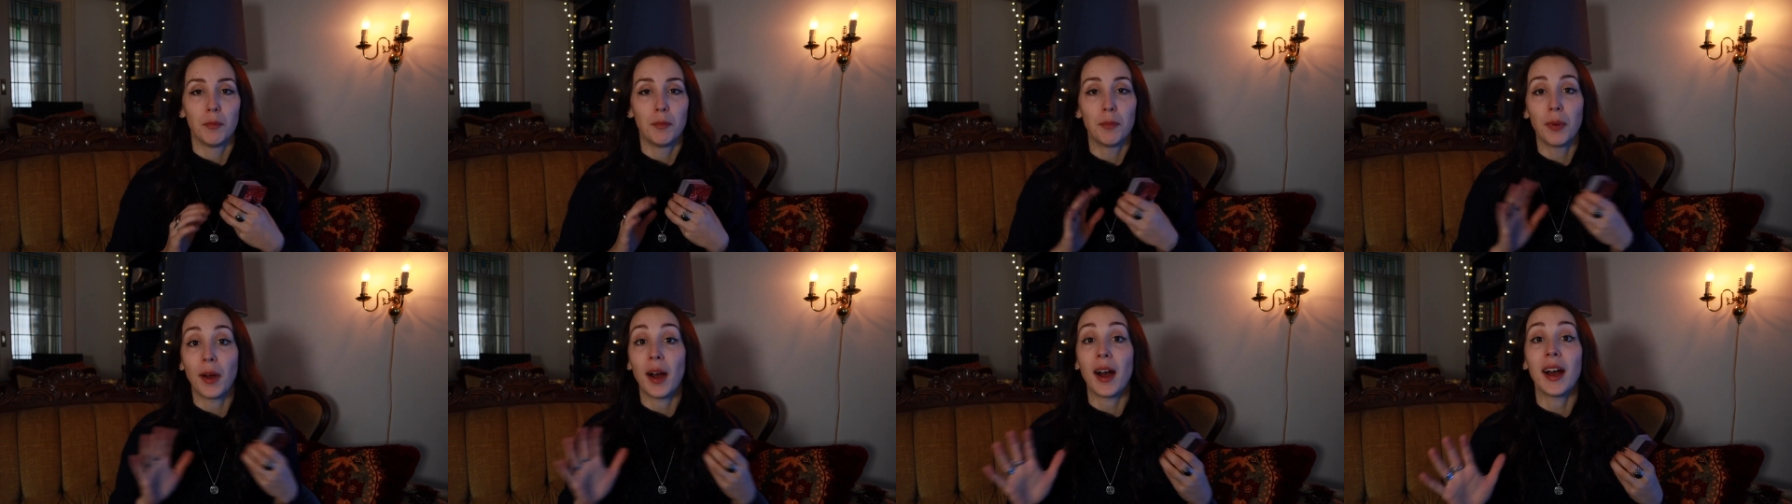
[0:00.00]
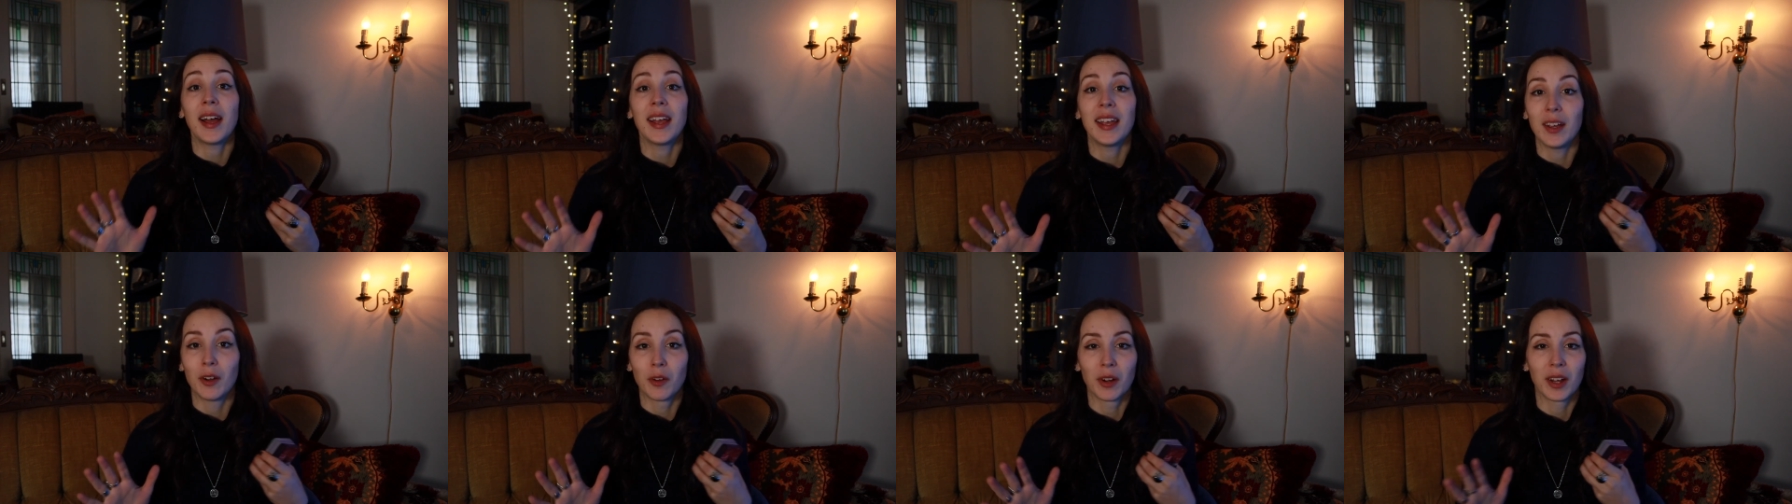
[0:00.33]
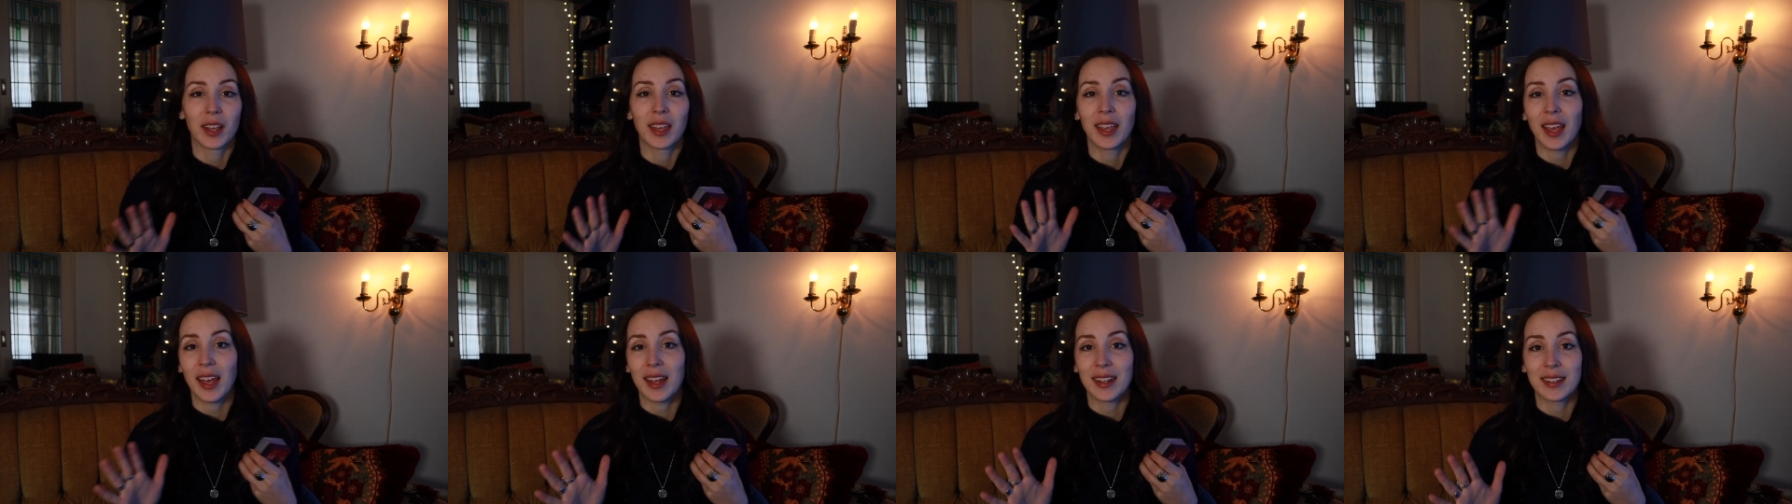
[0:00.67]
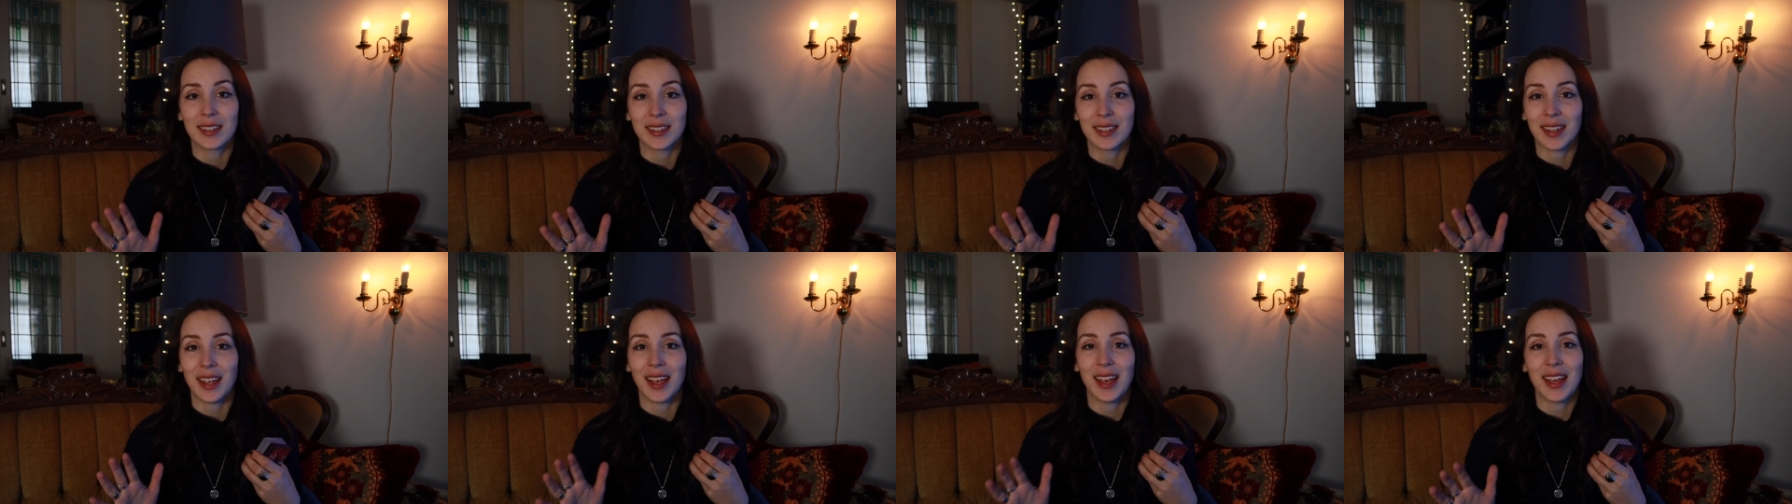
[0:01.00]
buy or
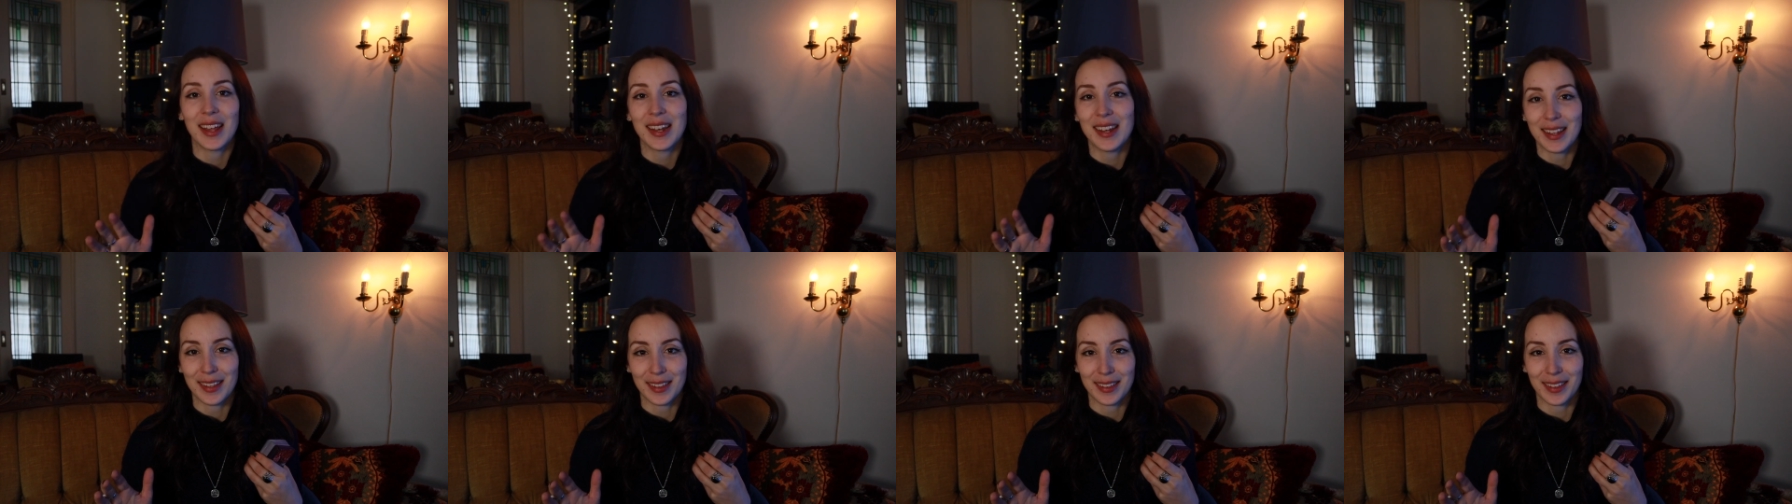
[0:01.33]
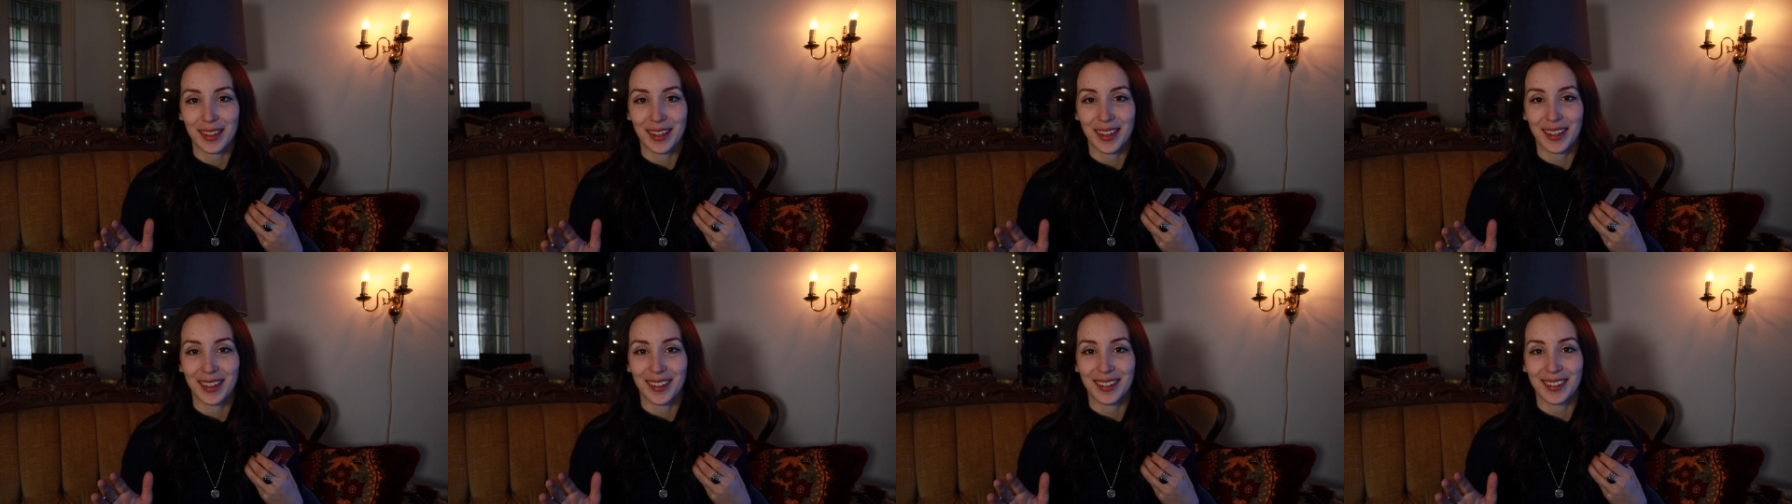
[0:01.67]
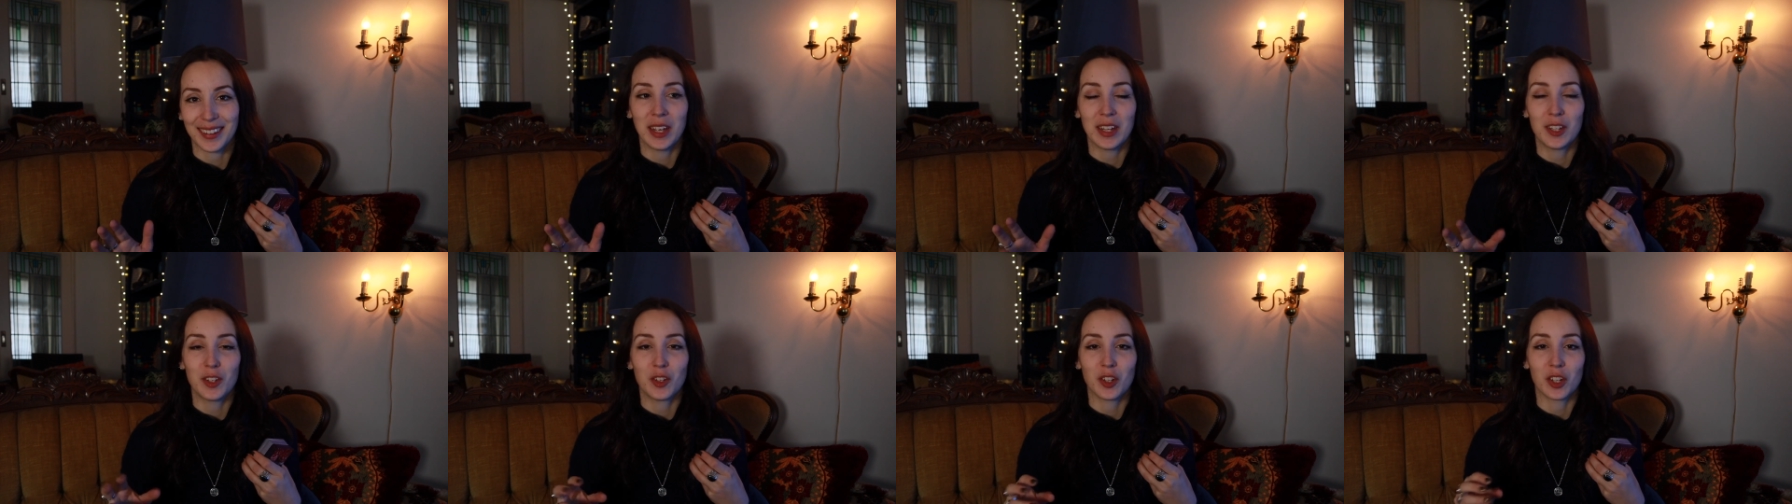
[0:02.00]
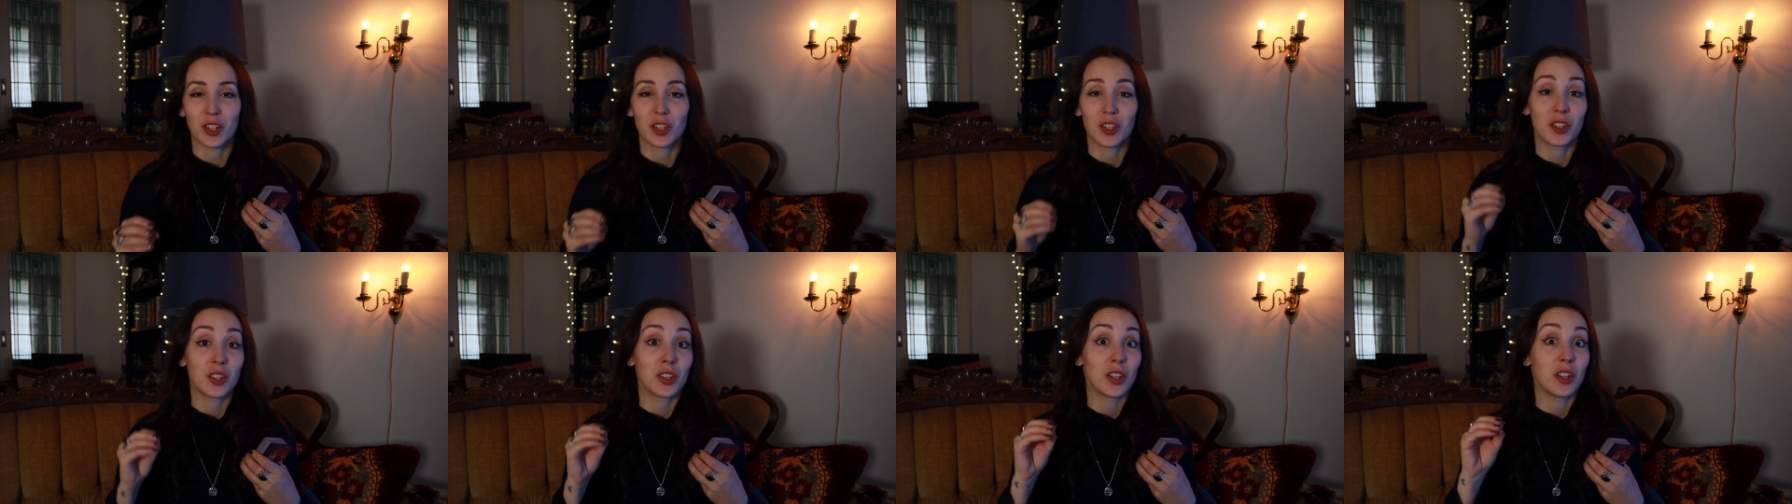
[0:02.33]
get anything, it
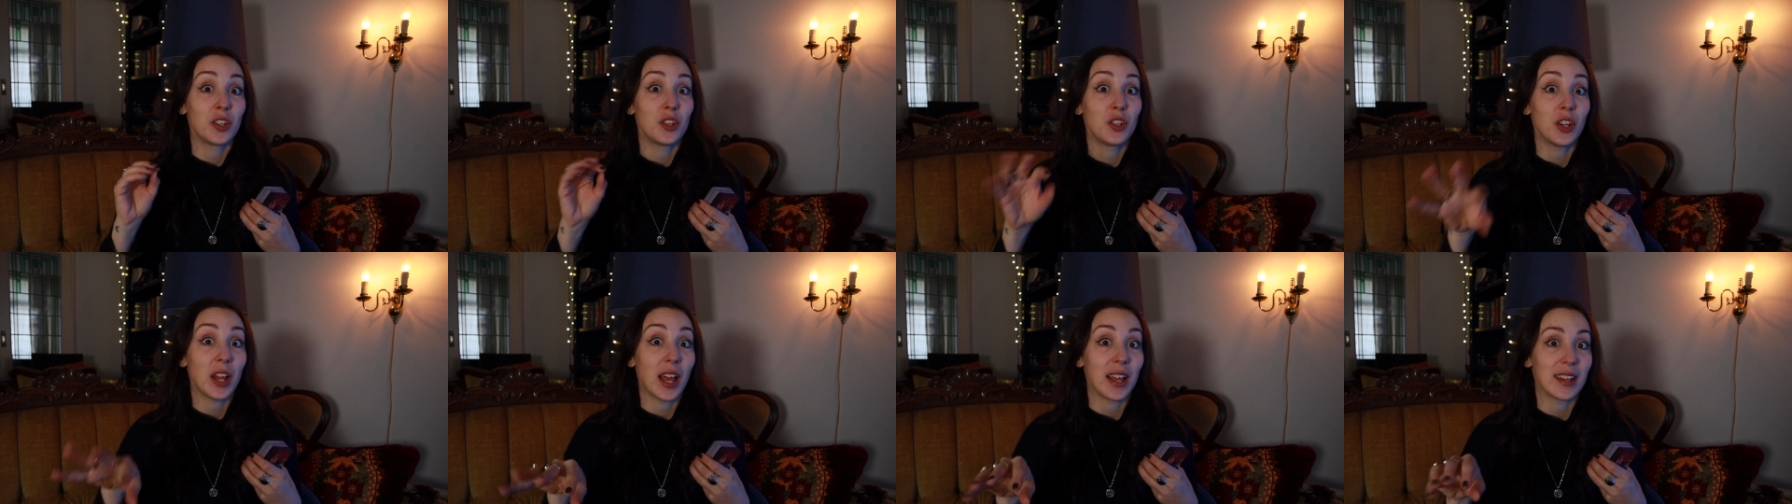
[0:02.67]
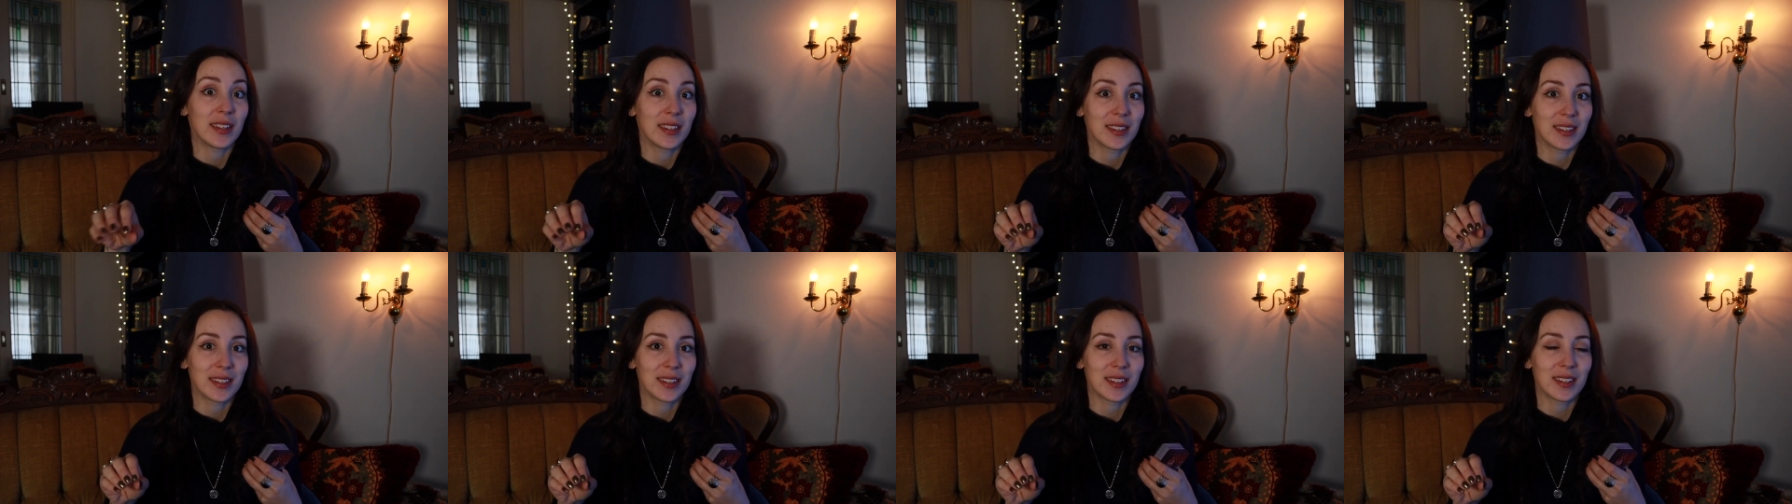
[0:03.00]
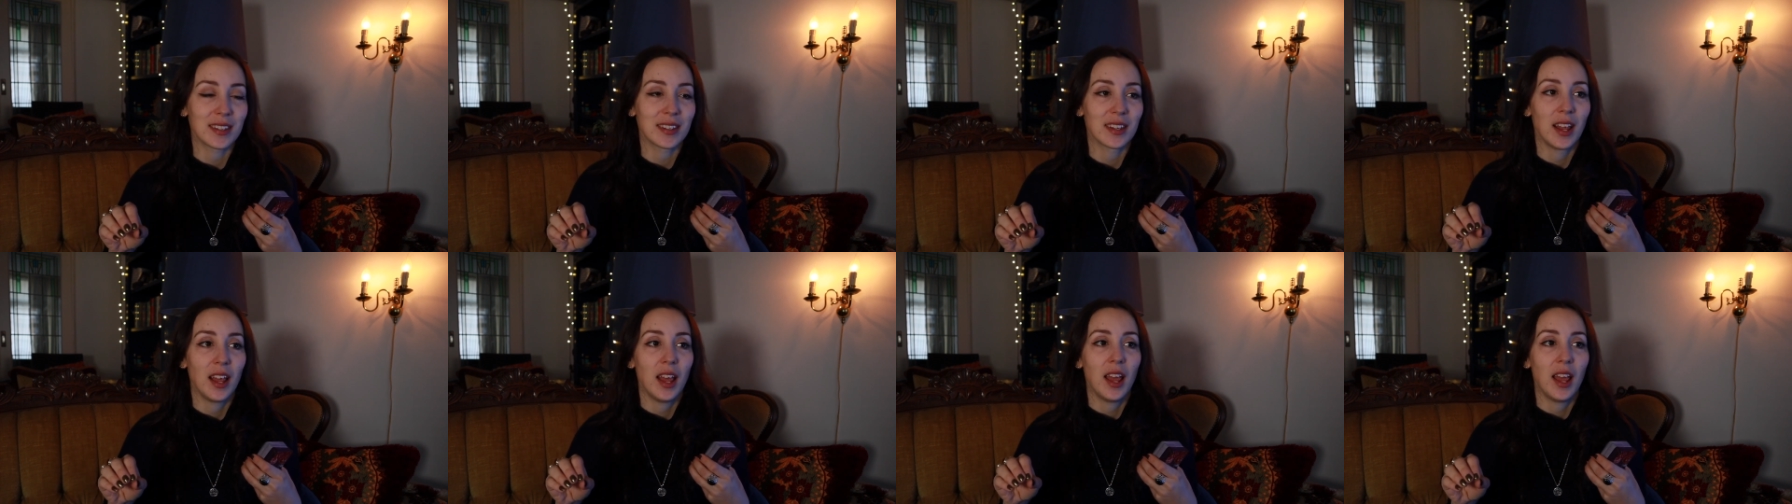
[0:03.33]
just suggests.